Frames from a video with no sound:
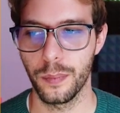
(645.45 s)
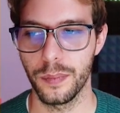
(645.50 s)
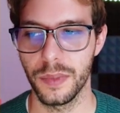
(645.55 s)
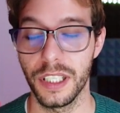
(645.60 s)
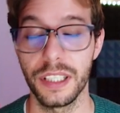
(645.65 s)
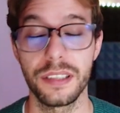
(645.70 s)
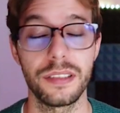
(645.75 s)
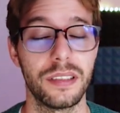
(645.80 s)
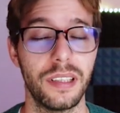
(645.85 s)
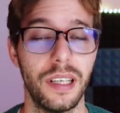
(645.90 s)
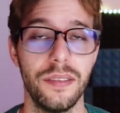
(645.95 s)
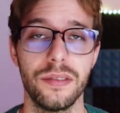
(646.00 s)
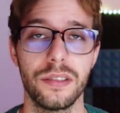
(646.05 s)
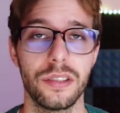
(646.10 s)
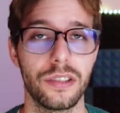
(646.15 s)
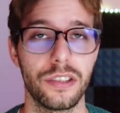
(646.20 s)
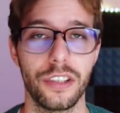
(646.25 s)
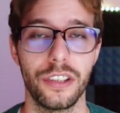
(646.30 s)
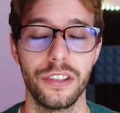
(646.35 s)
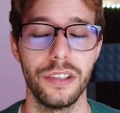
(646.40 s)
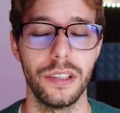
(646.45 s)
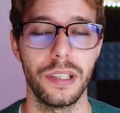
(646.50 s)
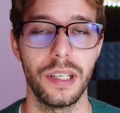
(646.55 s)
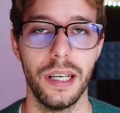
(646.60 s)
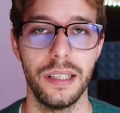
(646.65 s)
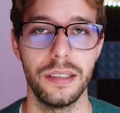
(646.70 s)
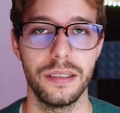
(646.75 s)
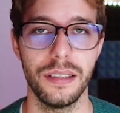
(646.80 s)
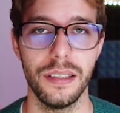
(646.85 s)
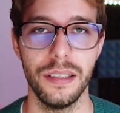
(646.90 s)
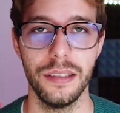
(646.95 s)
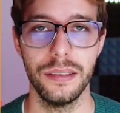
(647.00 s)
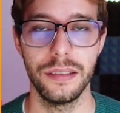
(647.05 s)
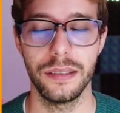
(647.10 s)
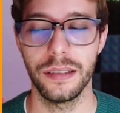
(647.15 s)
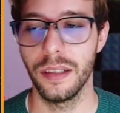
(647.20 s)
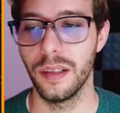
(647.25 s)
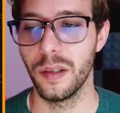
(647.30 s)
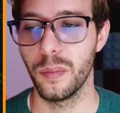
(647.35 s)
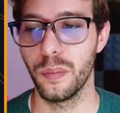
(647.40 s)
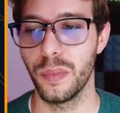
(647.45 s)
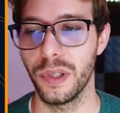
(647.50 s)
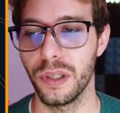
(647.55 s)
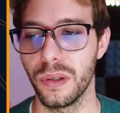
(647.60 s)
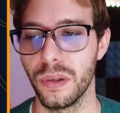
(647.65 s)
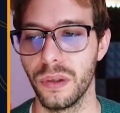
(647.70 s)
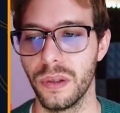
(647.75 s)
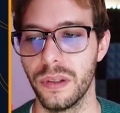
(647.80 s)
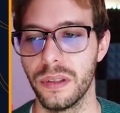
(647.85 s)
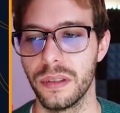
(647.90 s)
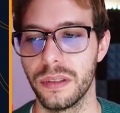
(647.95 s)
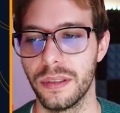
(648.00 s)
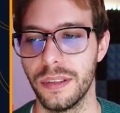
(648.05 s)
It's safe to show you guys these because